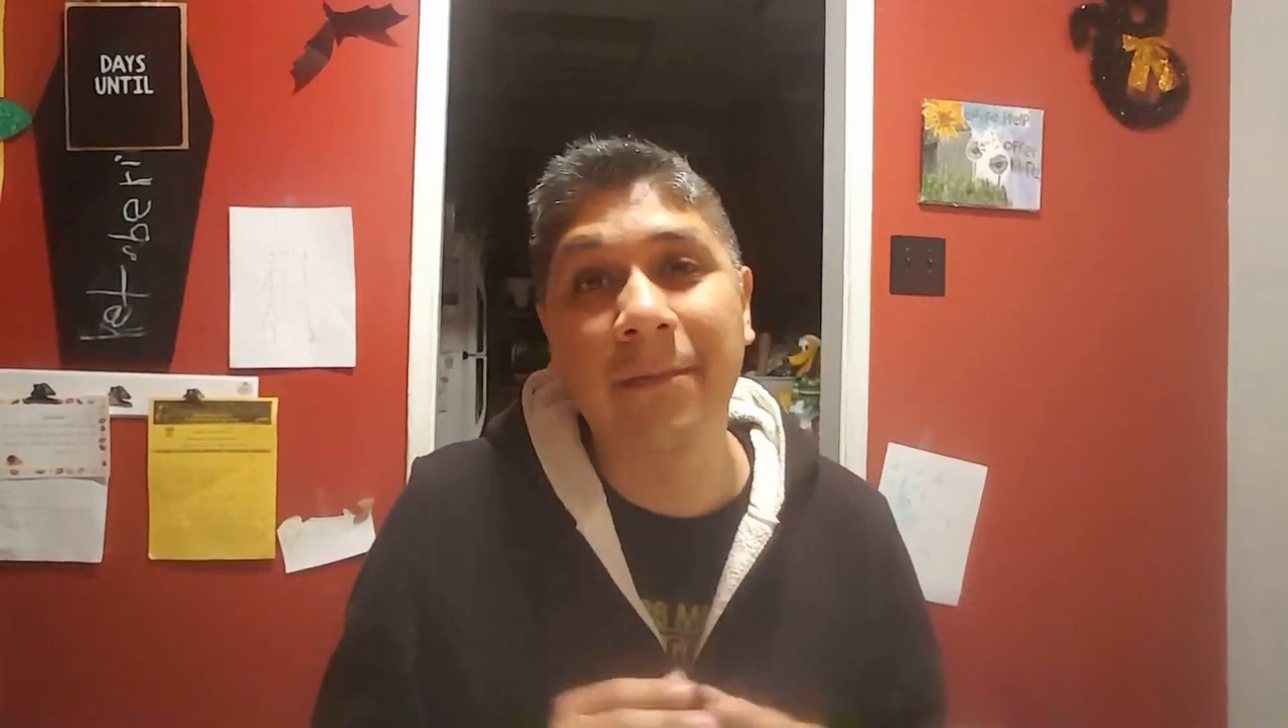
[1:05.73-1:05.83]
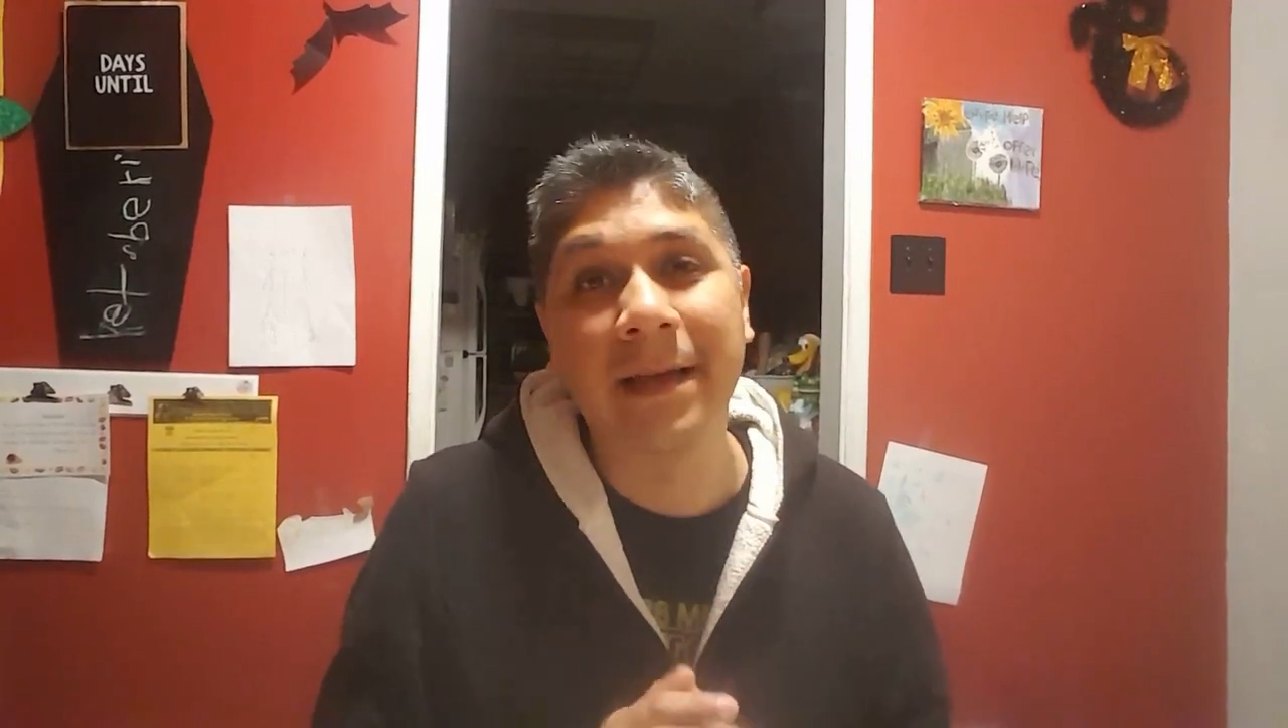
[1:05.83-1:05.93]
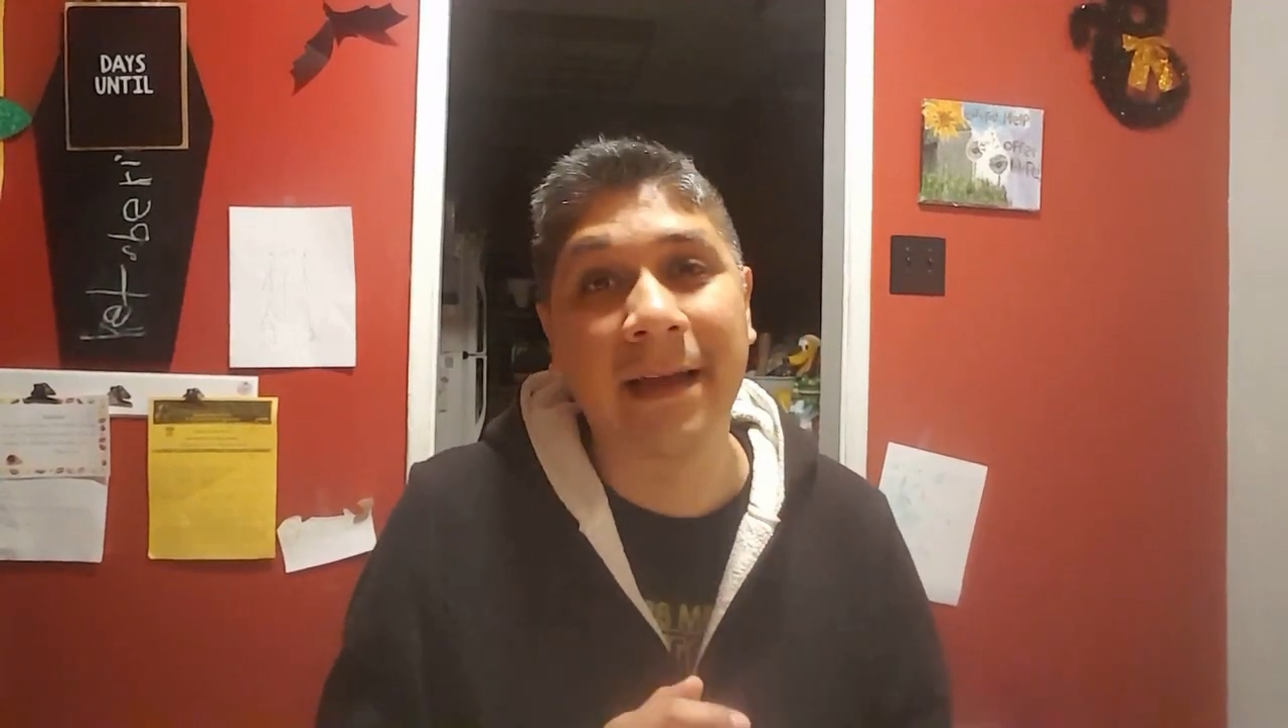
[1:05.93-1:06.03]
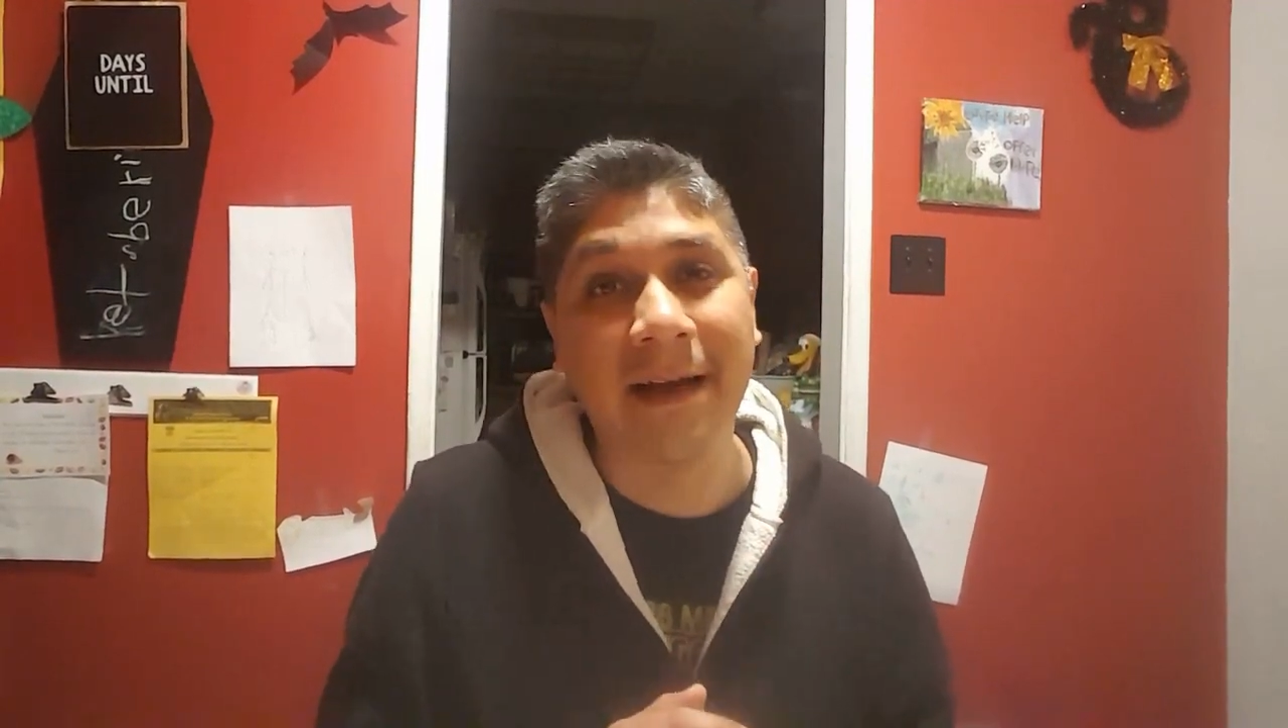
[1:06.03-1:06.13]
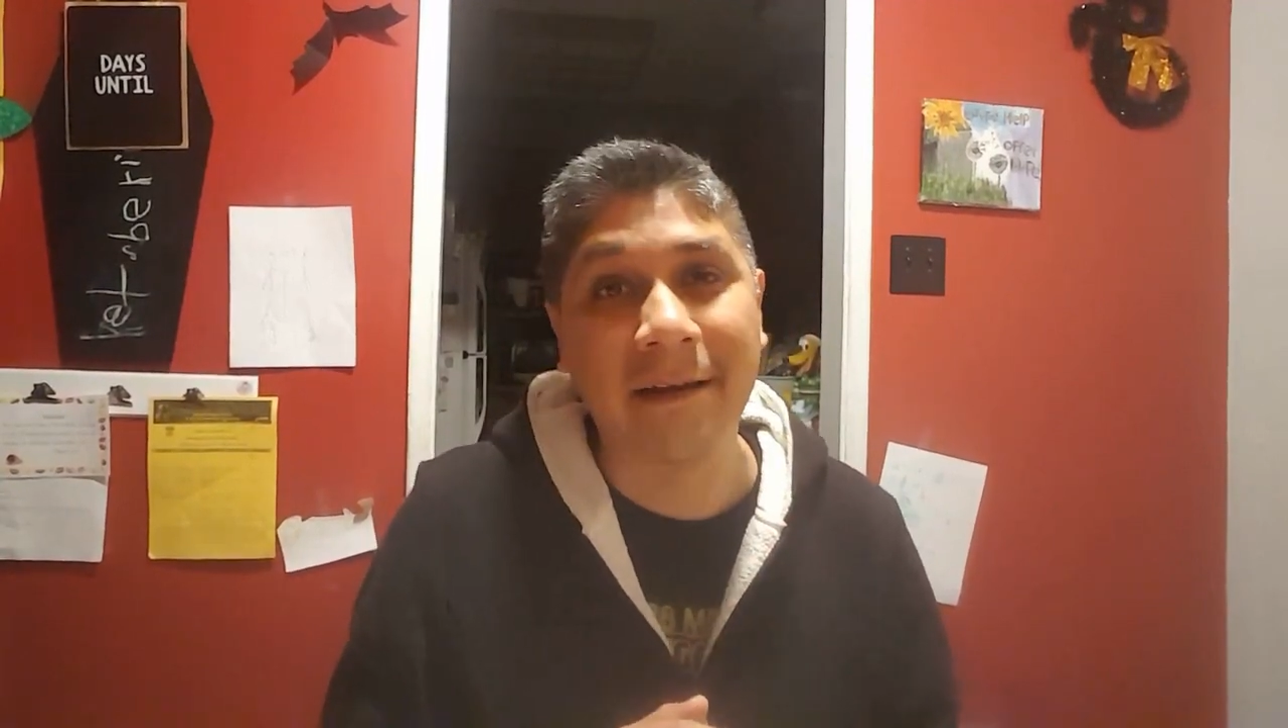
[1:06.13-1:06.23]

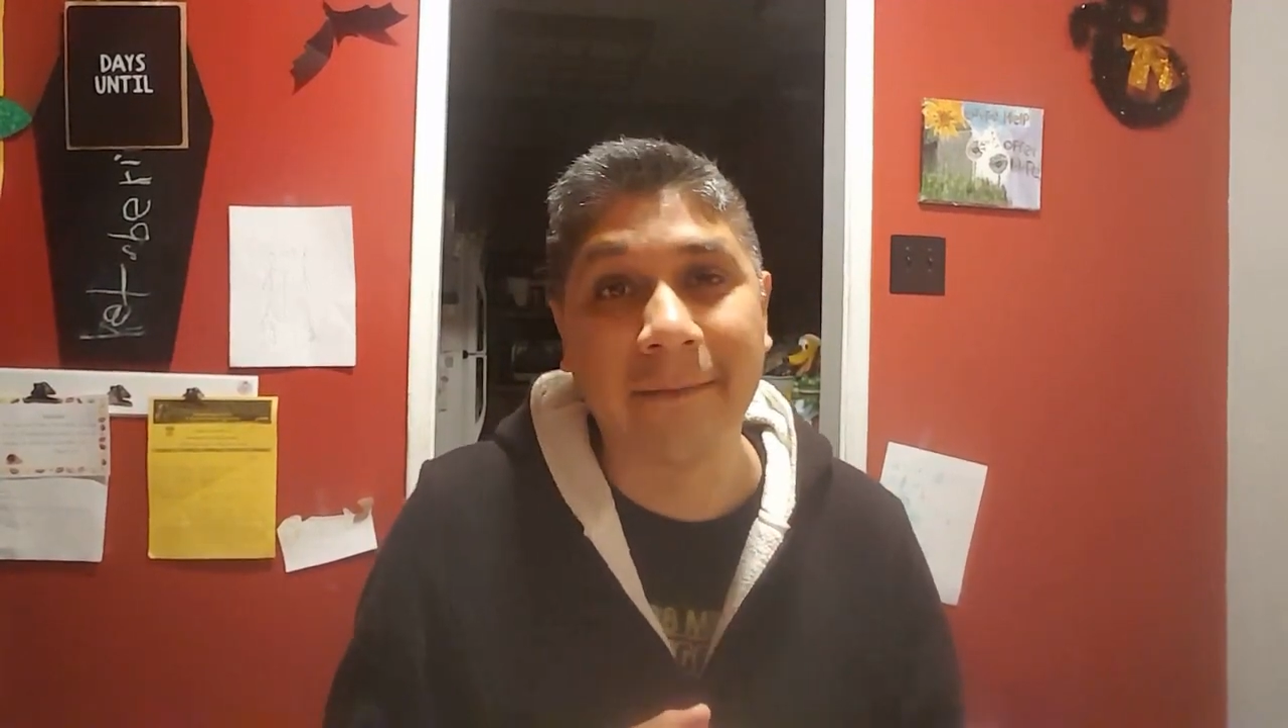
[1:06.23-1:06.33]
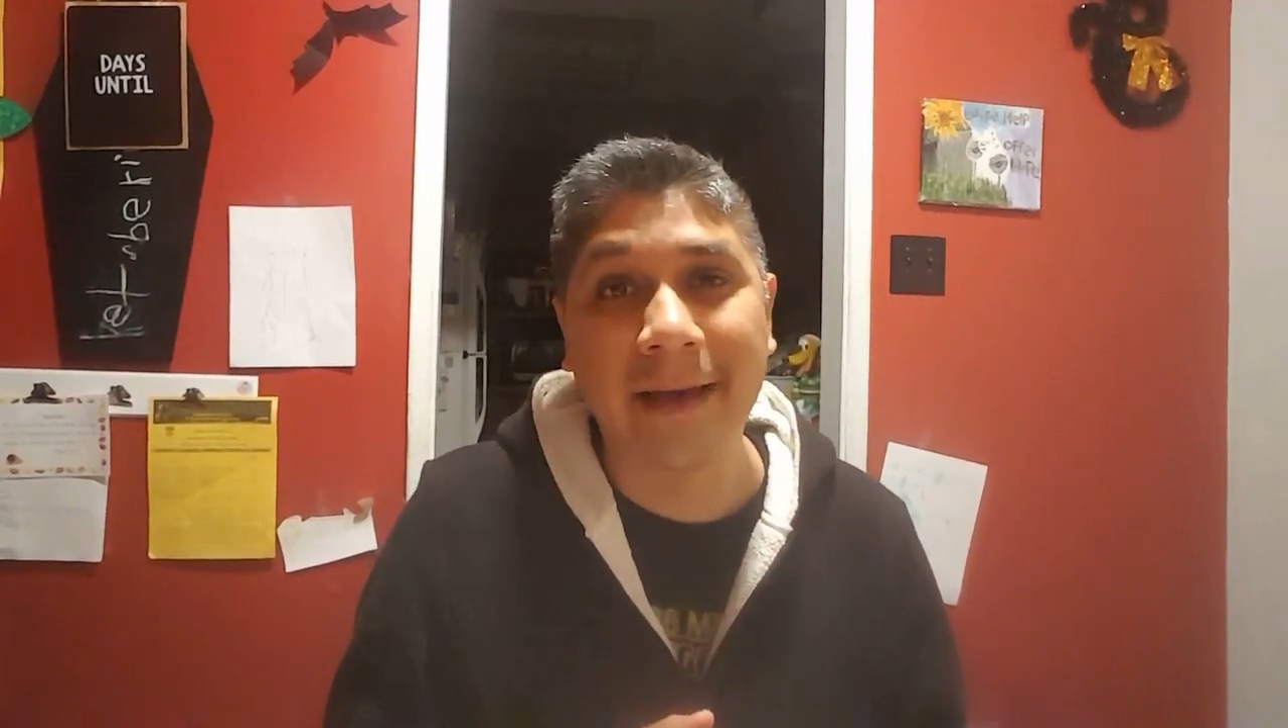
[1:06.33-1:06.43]
big item,